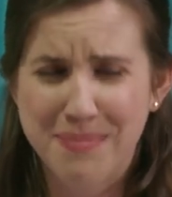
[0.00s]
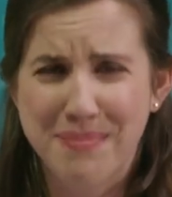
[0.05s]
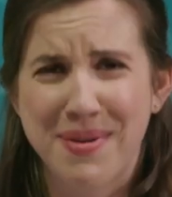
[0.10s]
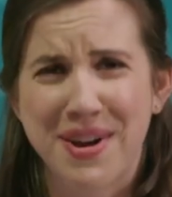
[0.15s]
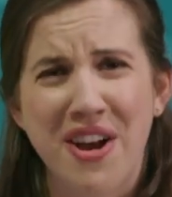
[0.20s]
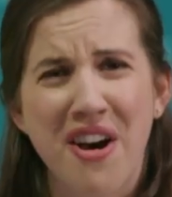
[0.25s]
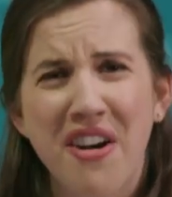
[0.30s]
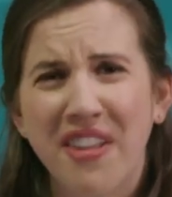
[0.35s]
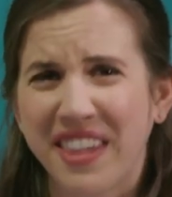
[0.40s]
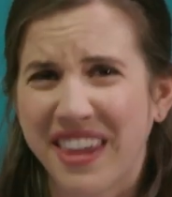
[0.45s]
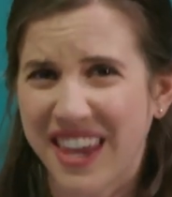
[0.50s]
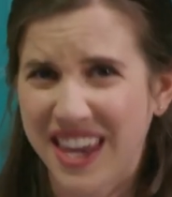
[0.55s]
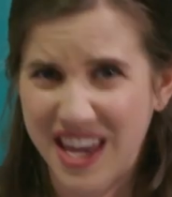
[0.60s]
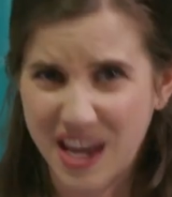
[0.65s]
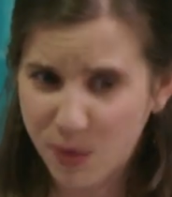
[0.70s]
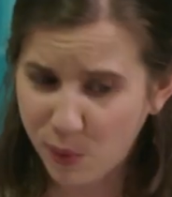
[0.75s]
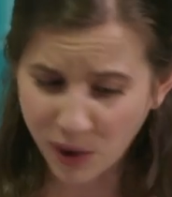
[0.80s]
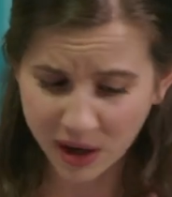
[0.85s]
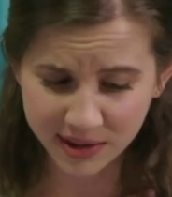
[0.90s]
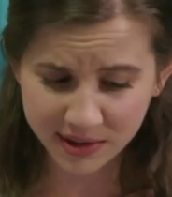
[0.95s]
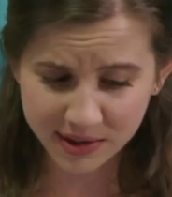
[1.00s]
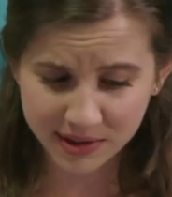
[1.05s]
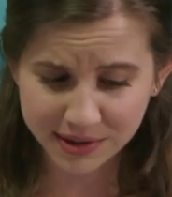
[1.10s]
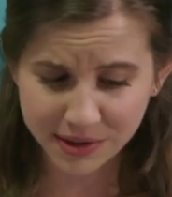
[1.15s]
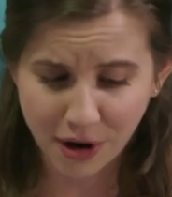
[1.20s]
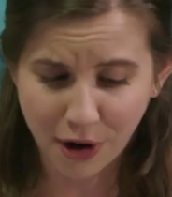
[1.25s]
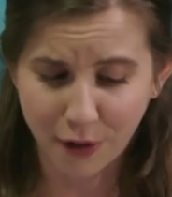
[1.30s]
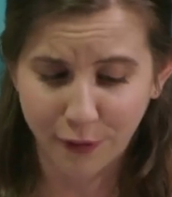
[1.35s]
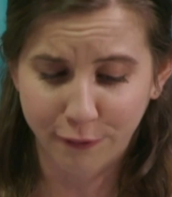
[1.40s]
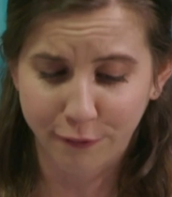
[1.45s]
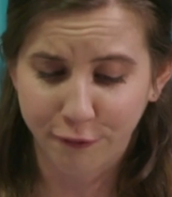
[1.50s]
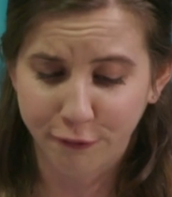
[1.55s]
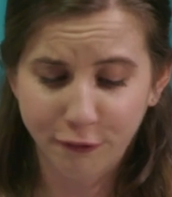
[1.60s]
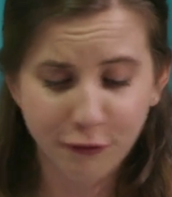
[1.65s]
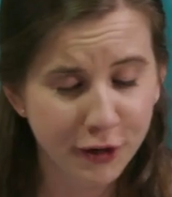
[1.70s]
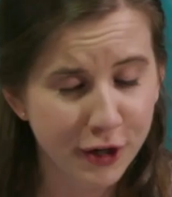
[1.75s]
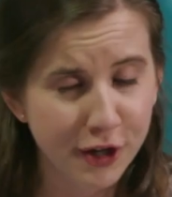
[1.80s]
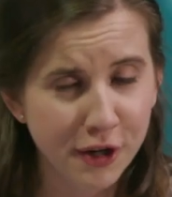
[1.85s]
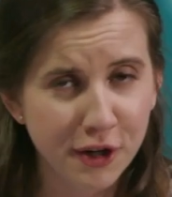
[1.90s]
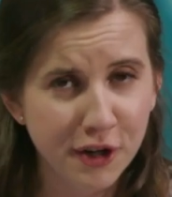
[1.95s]
But all he wants are
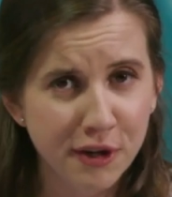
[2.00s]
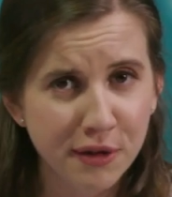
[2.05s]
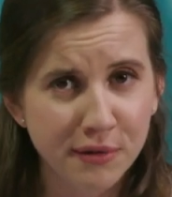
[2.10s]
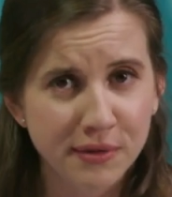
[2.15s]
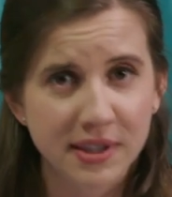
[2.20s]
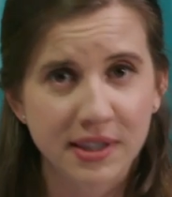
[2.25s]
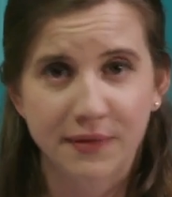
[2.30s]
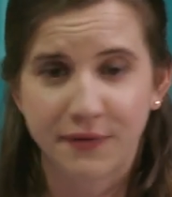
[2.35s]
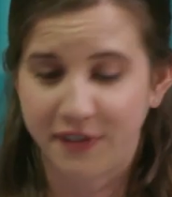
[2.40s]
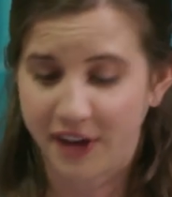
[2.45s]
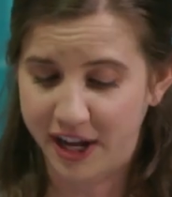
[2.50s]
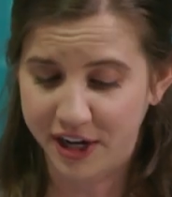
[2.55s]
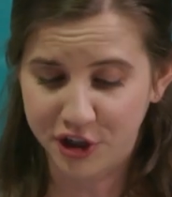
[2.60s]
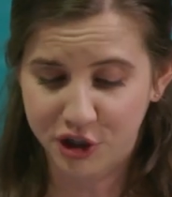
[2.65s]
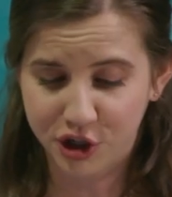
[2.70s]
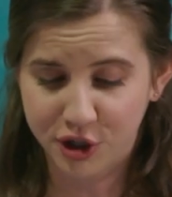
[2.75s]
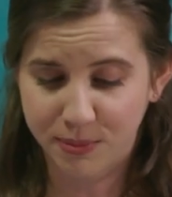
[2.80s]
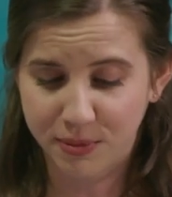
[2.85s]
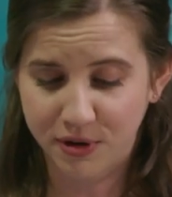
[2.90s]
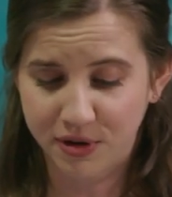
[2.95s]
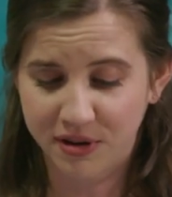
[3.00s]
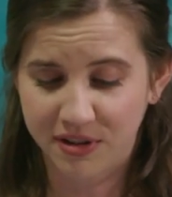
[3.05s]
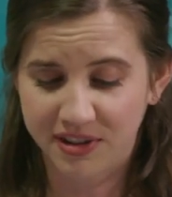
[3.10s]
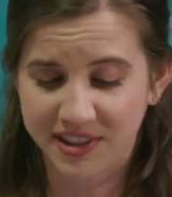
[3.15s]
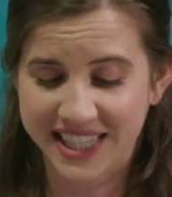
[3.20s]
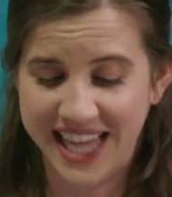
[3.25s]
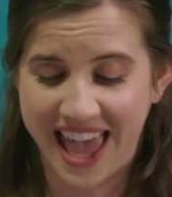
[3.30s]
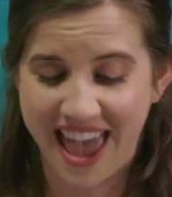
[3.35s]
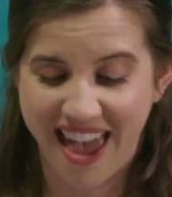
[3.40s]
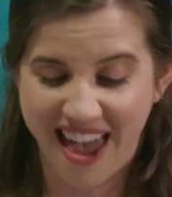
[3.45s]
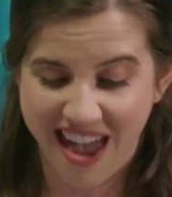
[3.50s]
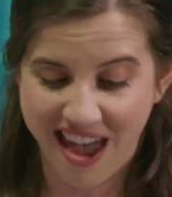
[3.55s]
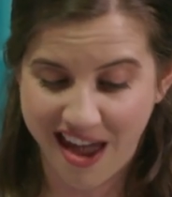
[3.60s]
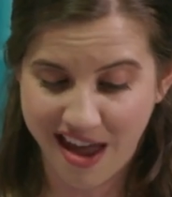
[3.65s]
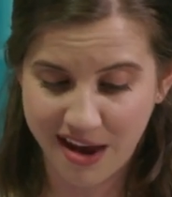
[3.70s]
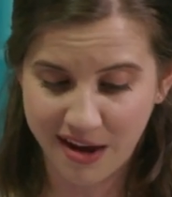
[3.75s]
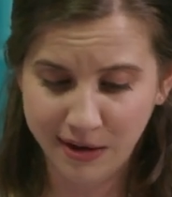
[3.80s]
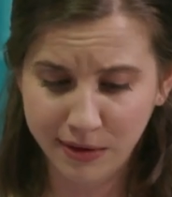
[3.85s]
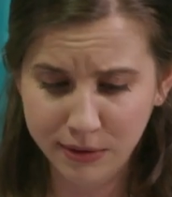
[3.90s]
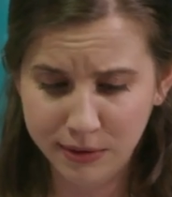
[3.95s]
fruits, vegetables,
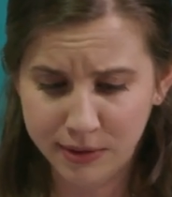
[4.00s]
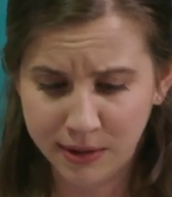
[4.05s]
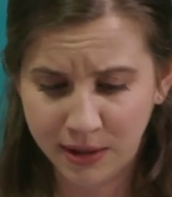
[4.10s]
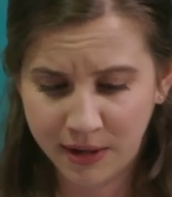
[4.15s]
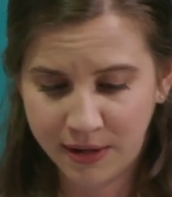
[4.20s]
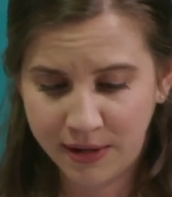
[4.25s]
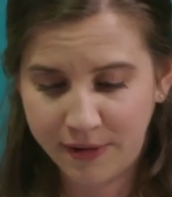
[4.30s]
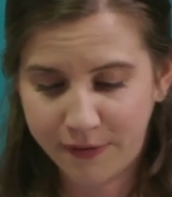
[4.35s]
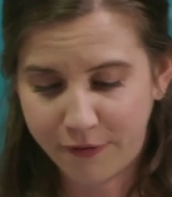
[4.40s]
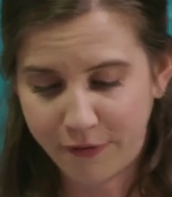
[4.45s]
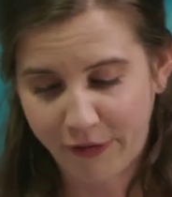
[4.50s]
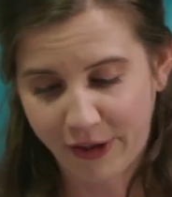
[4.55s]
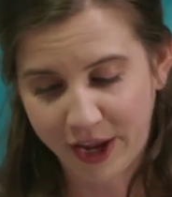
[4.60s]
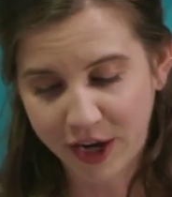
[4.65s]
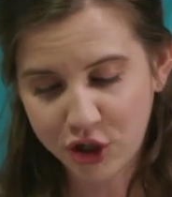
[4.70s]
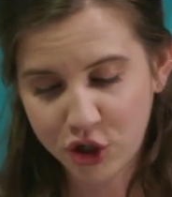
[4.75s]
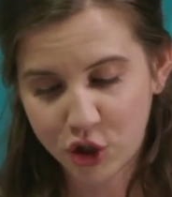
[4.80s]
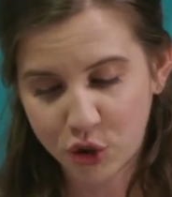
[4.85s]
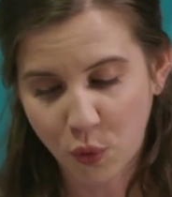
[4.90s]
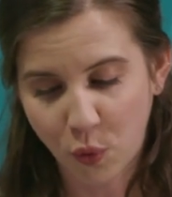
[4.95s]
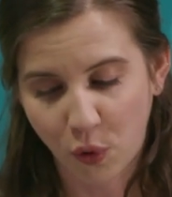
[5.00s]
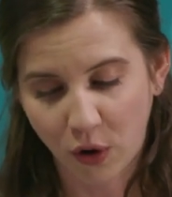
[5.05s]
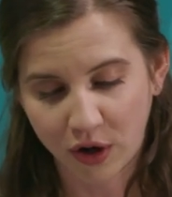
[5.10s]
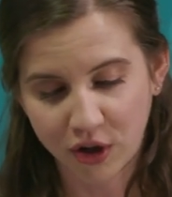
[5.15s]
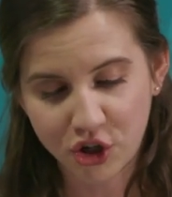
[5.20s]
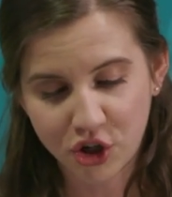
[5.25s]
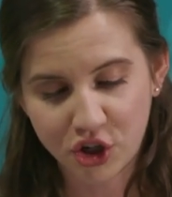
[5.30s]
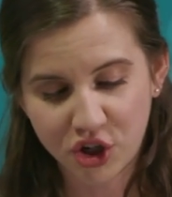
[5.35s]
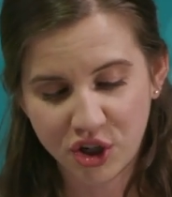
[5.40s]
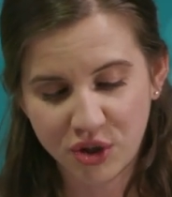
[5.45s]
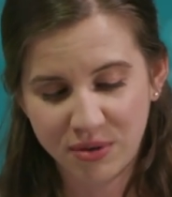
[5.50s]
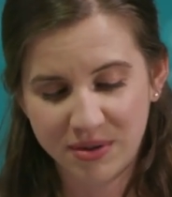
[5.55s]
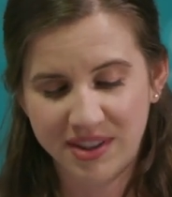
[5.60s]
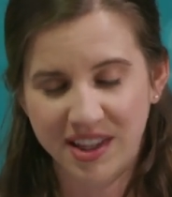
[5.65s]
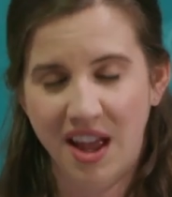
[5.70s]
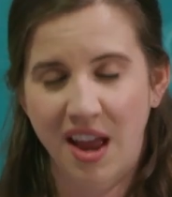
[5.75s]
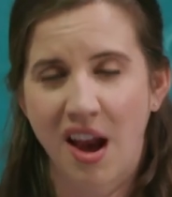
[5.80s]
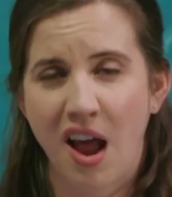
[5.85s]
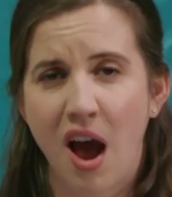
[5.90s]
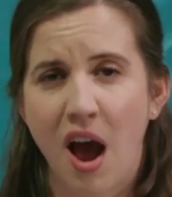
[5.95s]
eggs, fish, orange juice,
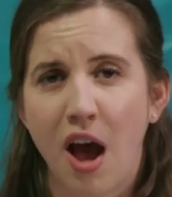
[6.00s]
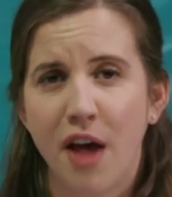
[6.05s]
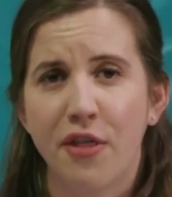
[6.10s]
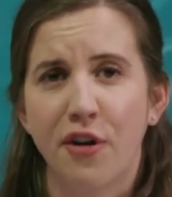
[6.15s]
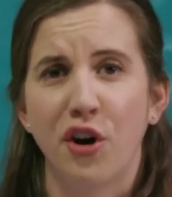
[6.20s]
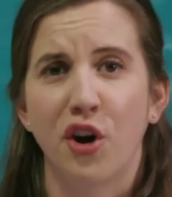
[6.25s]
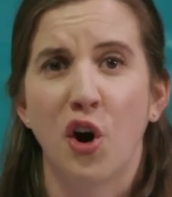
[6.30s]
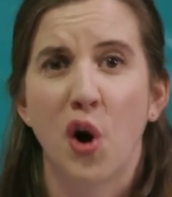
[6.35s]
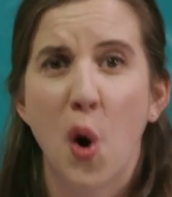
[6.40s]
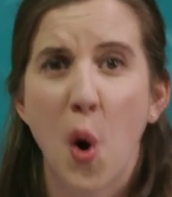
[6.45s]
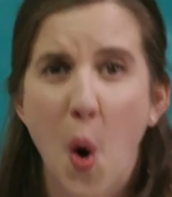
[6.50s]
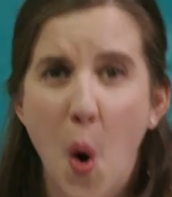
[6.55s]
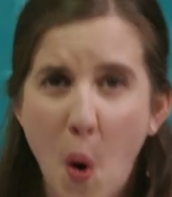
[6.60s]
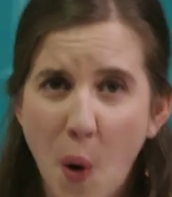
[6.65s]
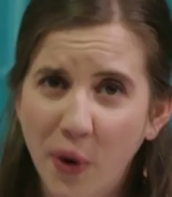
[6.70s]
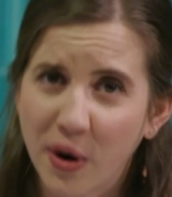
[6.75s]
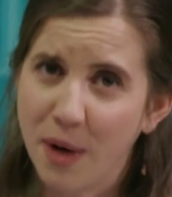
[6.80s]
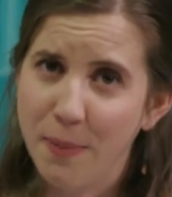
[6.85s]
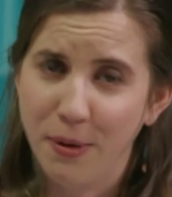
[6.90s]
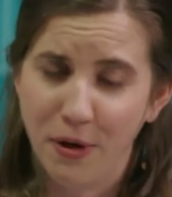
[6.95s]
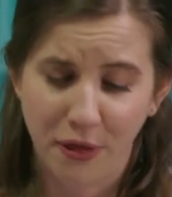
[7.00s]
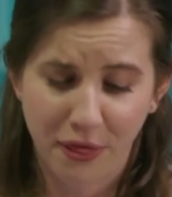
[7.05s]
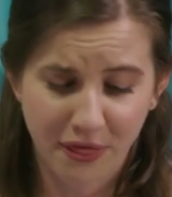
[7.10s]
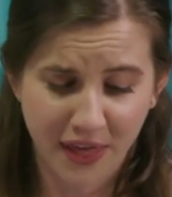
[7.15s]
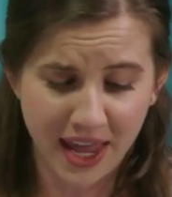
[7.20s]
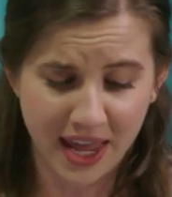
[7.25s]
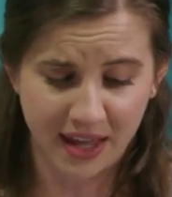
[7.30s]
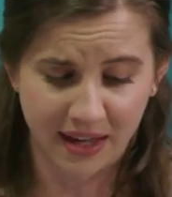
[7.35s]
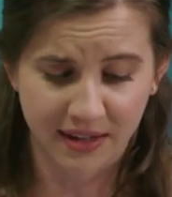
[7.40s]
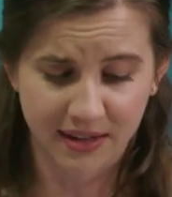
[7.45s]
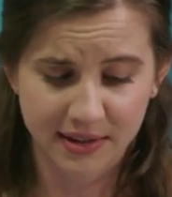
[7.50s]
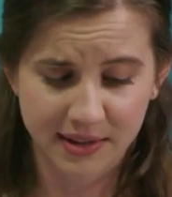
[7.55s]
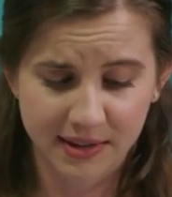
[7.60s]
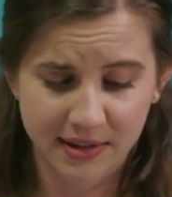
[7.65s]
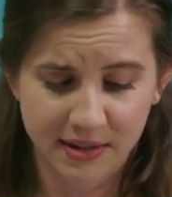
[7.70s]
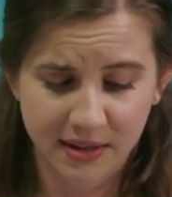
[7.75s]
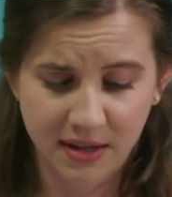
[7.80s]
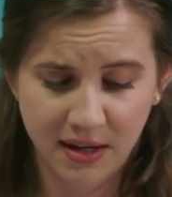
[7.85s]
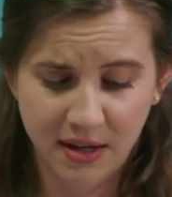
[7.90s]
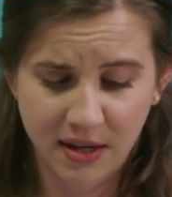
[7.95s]
and other horrible things.